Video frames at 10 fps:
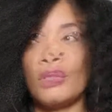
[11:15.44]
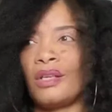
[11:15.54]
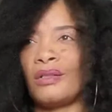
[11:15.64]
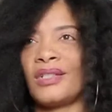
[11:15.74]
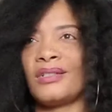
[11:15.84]

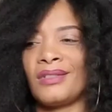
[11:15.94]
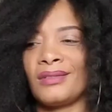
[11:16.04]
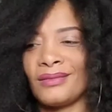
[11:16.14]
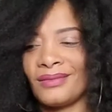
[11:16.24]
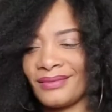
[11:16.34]
Ego
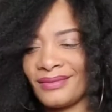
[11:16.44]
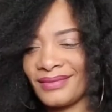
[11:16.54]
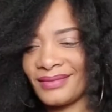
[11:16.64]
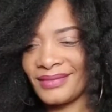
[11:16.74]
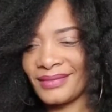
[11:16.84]
tells us
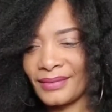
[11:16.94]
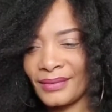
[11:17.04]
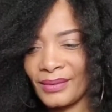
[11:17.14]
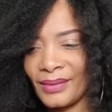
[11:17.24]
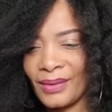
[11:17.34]

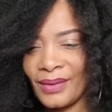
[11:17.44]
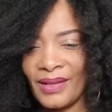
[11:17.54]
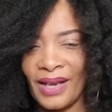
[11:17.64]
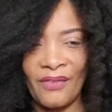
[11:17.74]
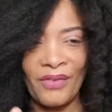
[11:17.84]

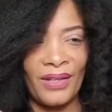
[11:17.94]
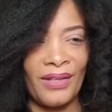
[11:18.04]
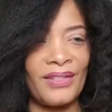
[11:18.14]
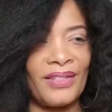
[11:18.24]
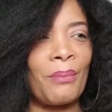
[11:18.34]

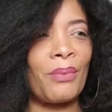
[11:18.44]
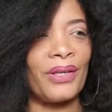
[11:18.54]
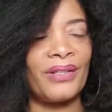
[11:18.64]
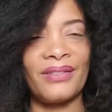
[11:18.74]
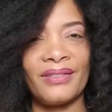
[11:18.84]
that everything
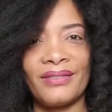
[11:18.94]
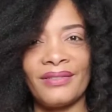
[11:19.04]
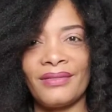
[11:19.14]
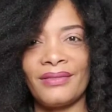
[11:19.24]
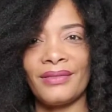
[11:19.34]
is
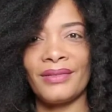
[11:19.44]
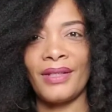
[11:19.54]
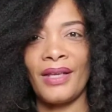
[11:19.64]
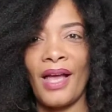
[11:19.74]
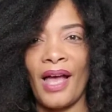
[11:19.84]
separate.
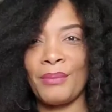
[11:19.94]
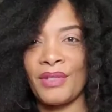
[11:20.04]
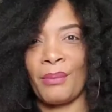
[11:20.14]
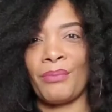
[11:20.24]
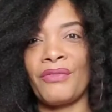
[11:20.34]

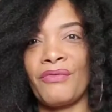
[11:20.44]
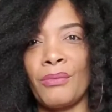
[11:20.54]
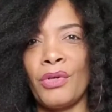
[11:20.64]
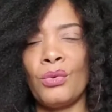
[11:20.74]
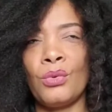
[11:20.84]
I'm
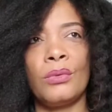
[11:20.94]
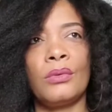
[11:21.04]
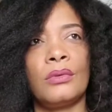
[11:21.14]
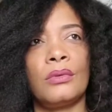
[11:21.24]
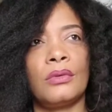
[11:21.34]
separate from
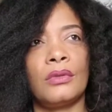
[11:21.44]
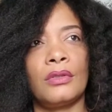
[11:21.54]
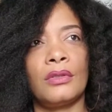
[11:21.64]
you.